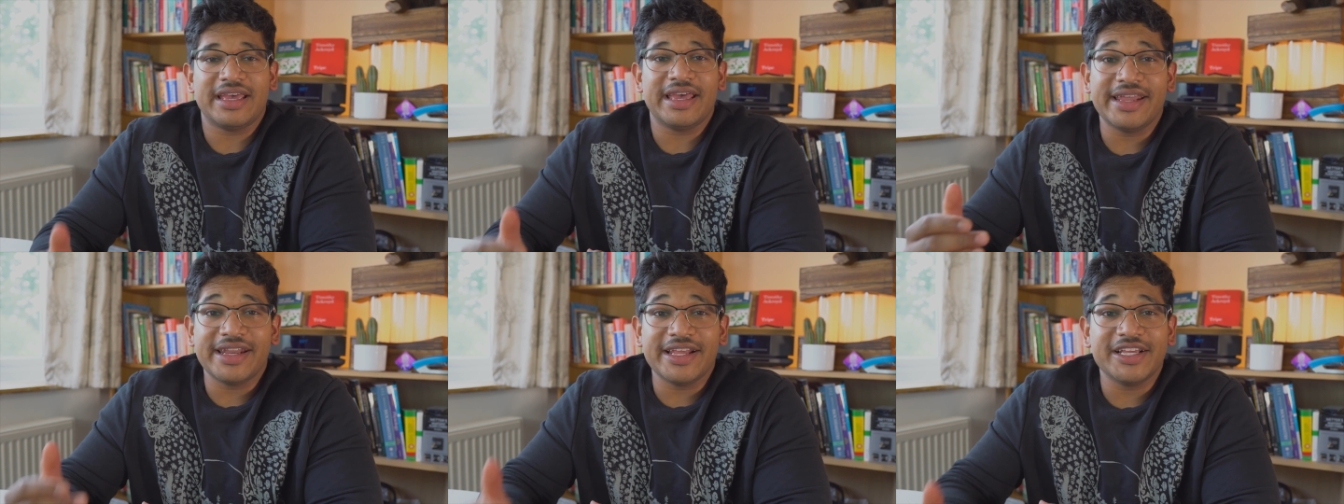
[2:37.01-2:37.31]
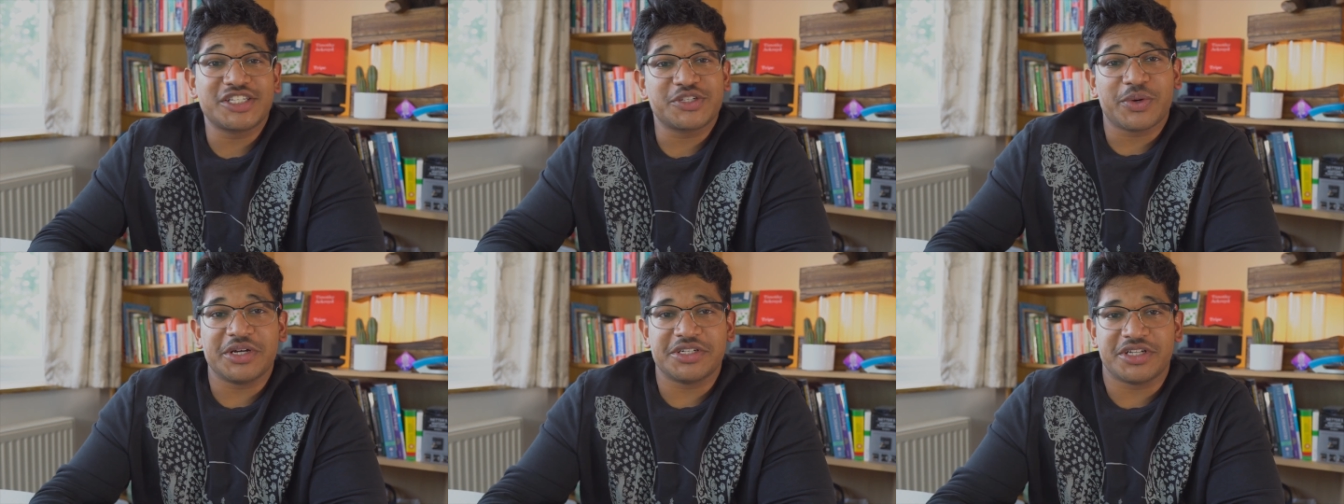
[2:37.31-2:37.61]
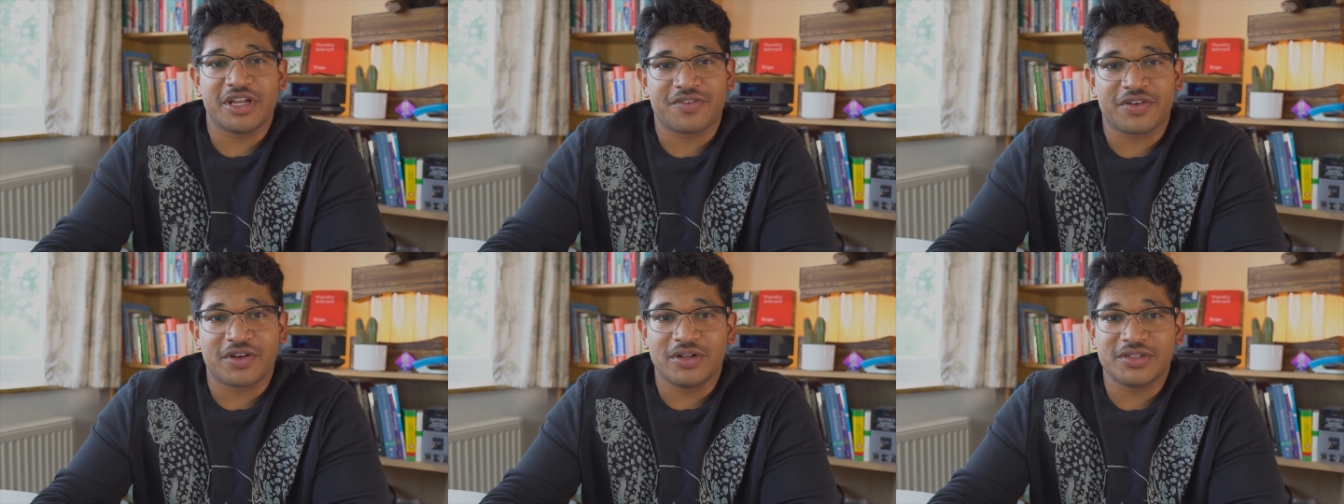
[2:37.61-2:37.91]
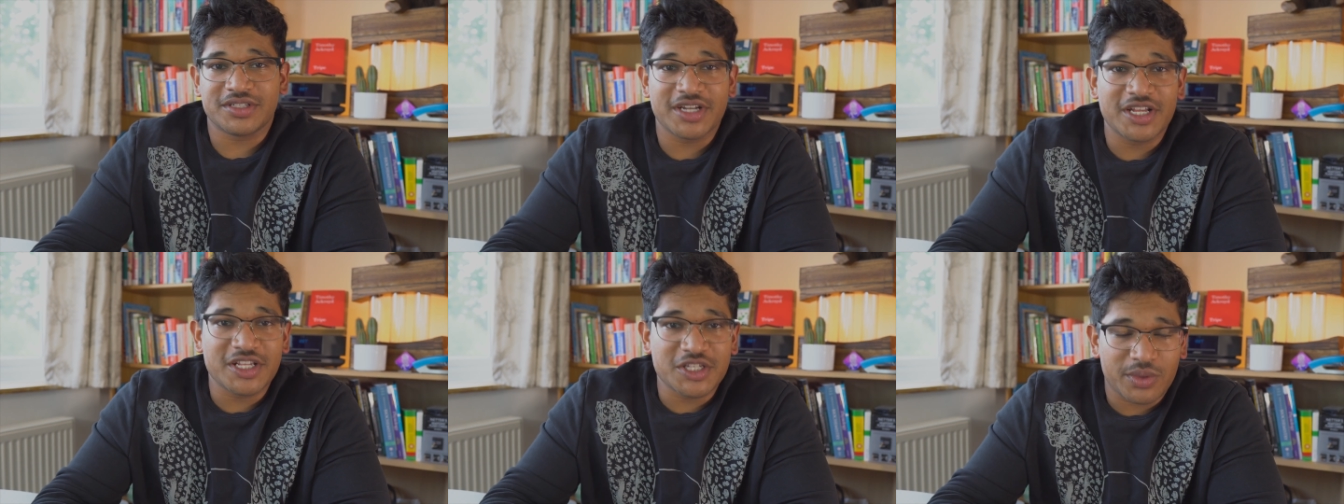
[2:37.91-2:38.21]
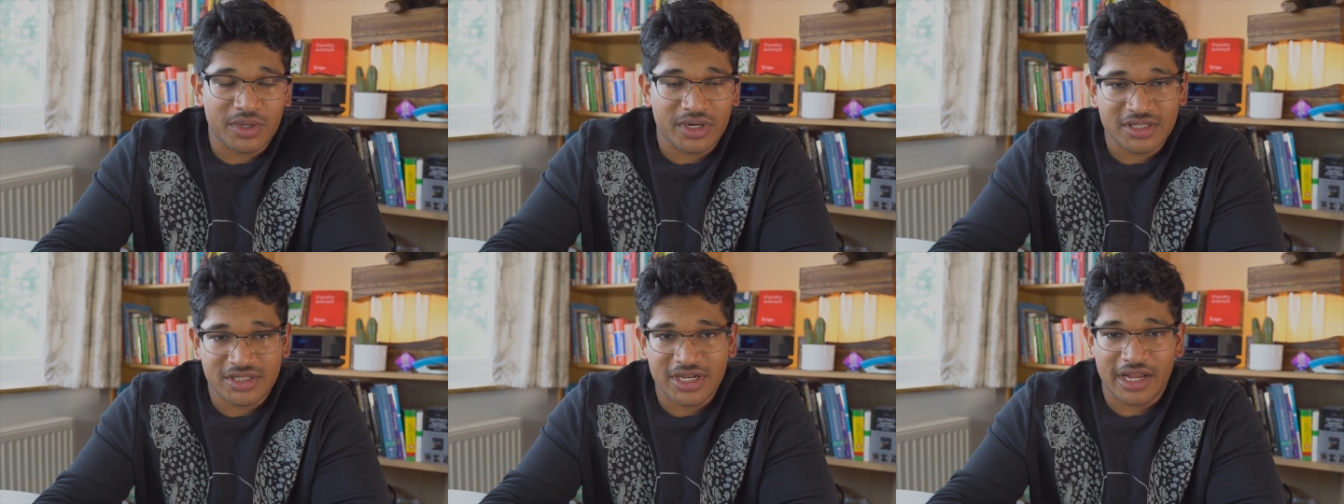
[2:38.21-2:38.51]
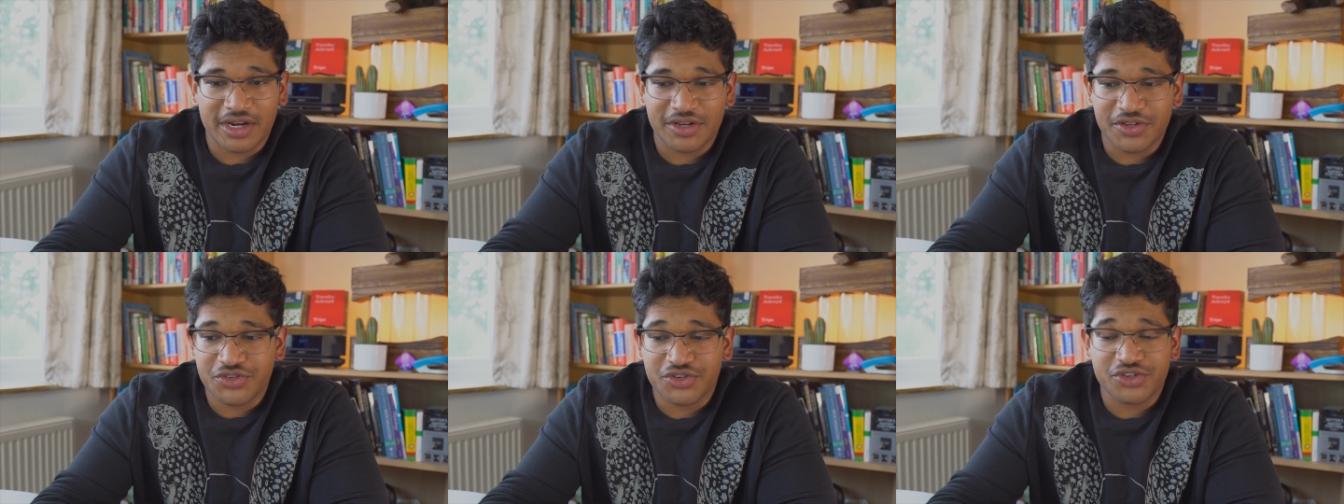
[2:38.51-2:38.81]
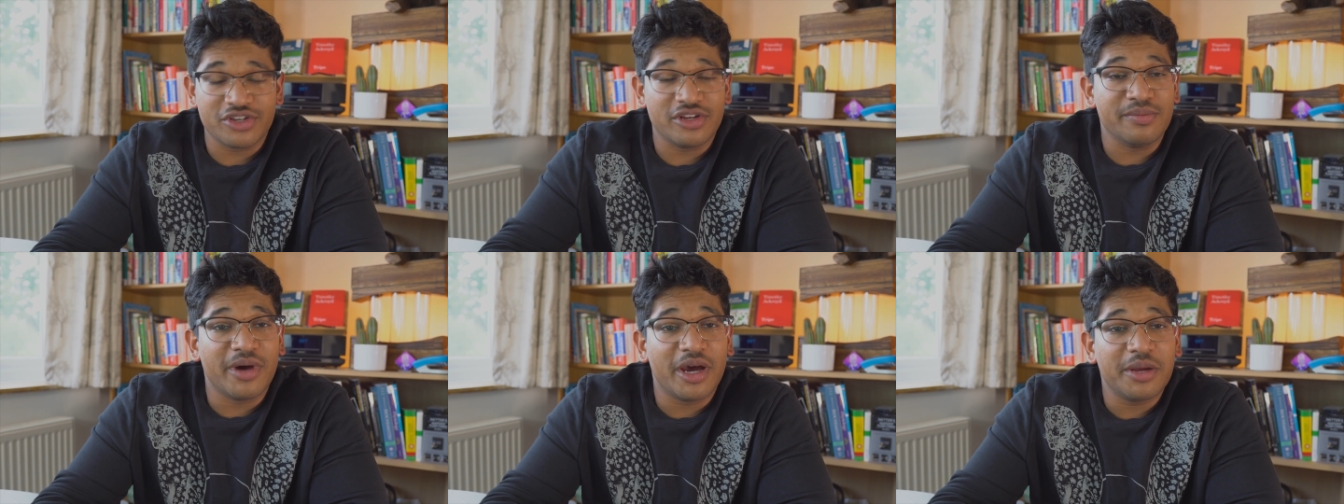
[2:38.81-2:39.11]
it is quite difficult, it is quite a challenge,
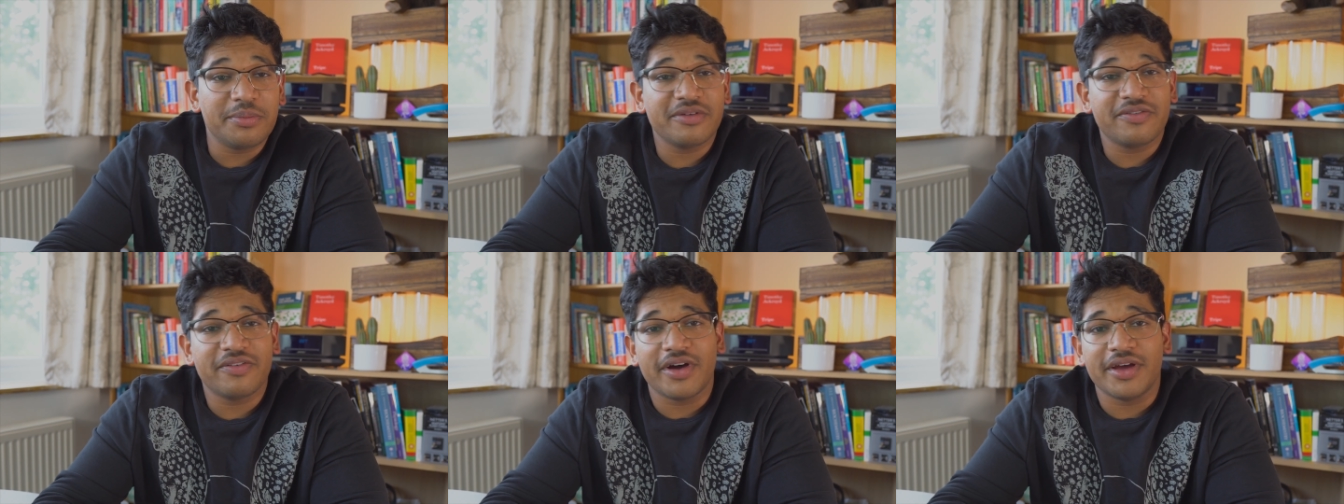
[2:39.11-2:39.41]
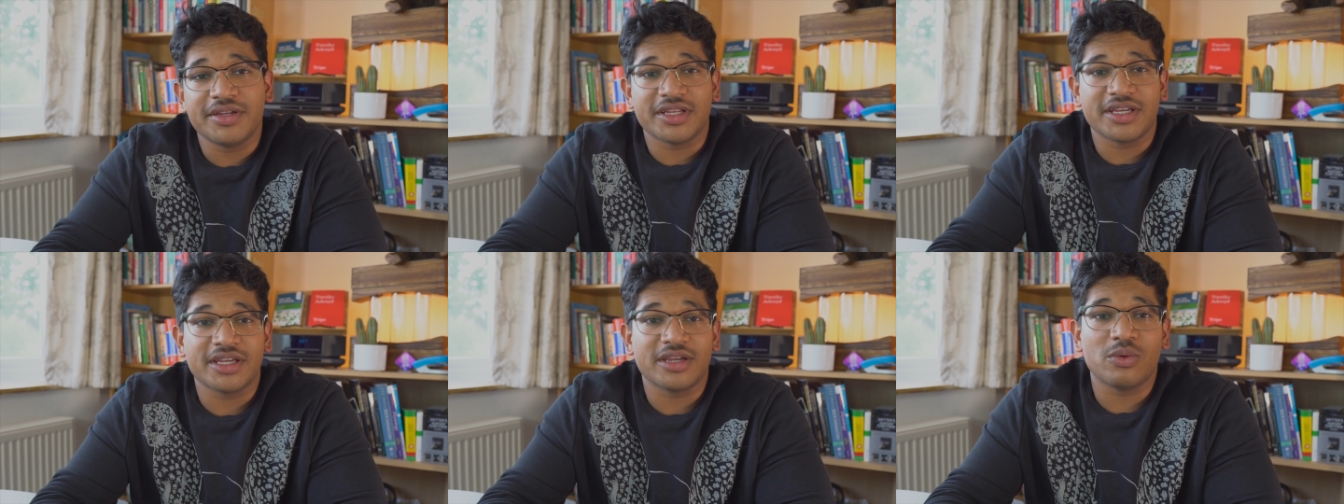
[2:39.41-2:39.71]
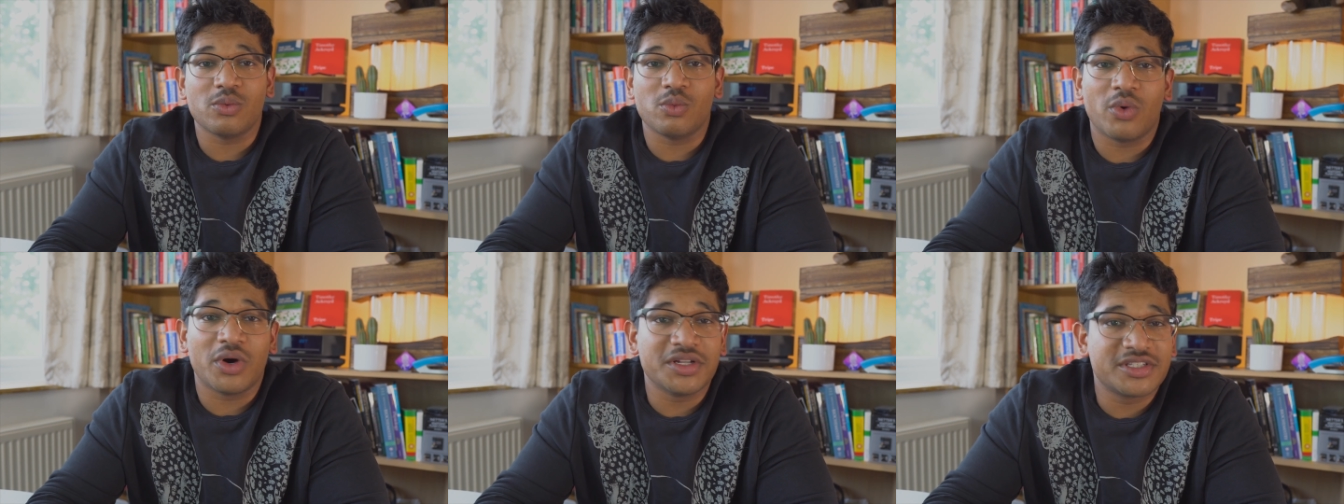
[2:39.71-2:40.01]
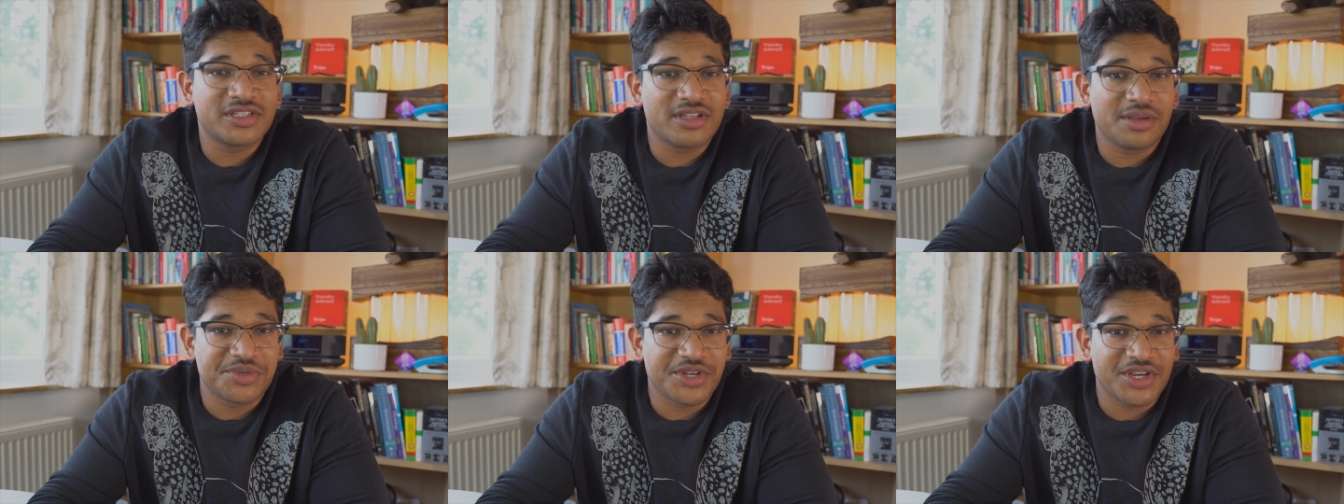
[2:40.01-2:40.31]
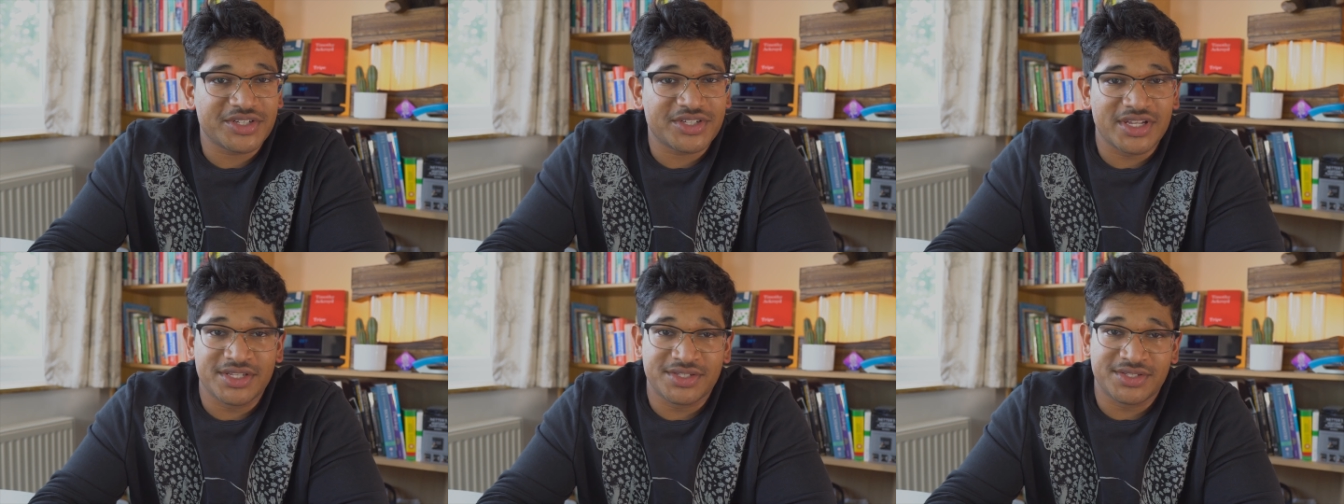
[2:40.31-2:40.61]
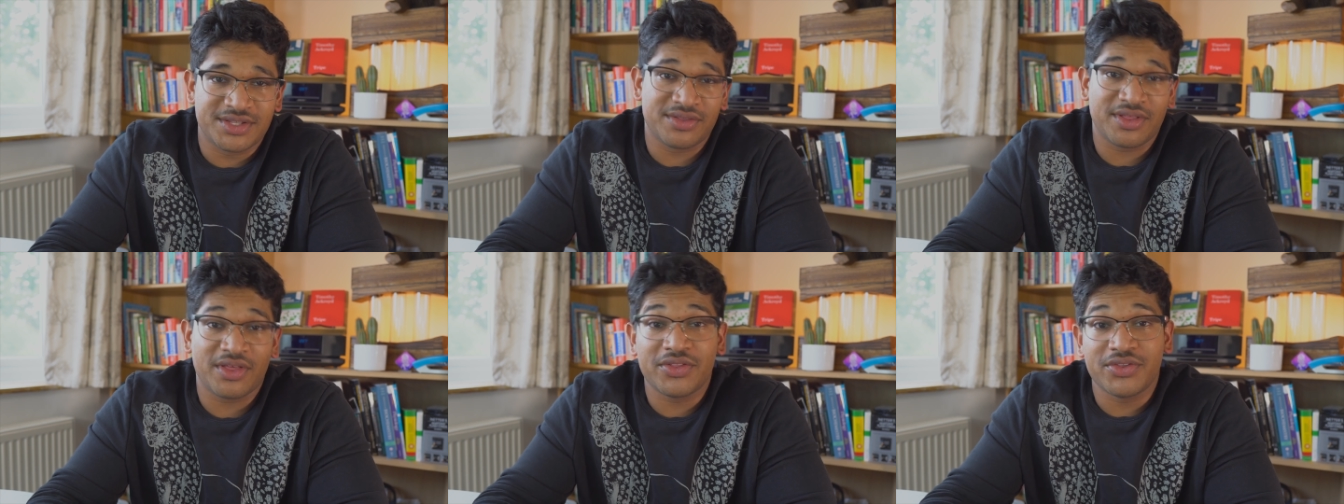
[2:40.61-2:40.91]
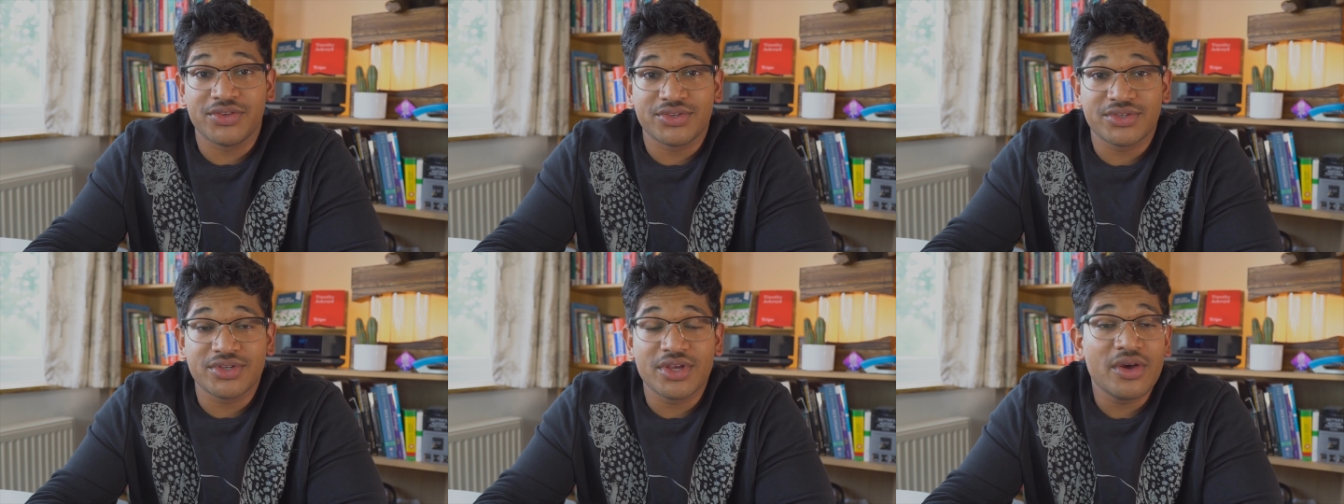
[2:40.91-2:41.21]
and you might be finding one subject easier than
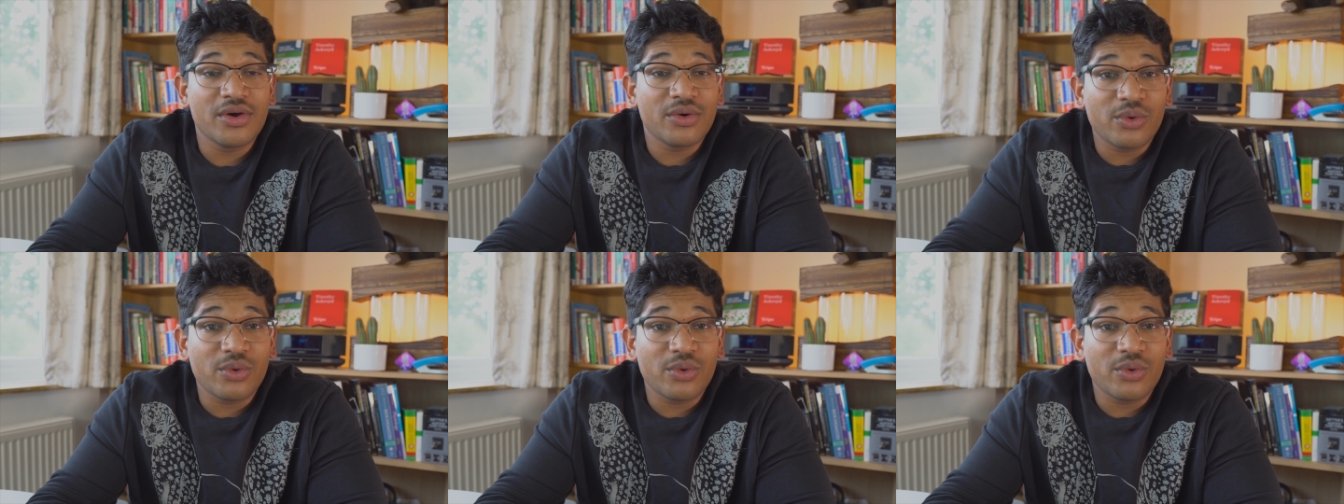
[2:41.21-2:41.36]
others,